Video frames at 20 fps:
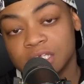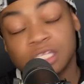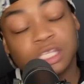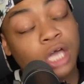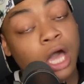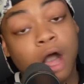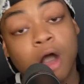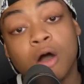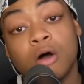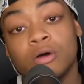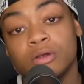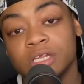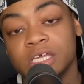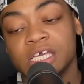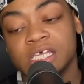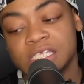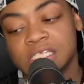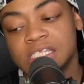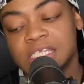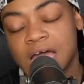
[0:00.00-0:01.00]
It's cold
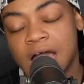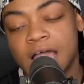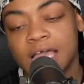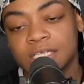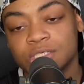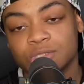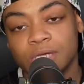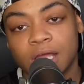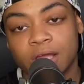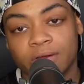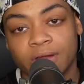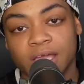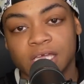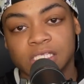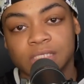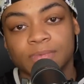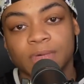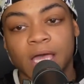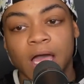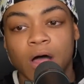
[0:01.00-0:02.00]
inside Drag
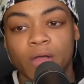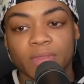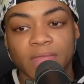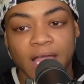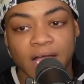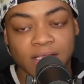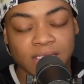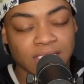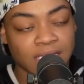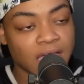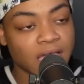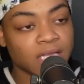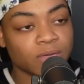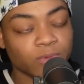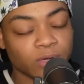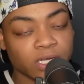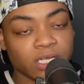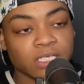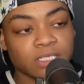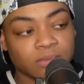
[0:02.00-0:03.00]
Race, but on the outside,
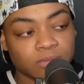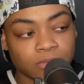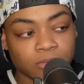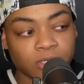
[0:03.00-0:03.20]
we're in,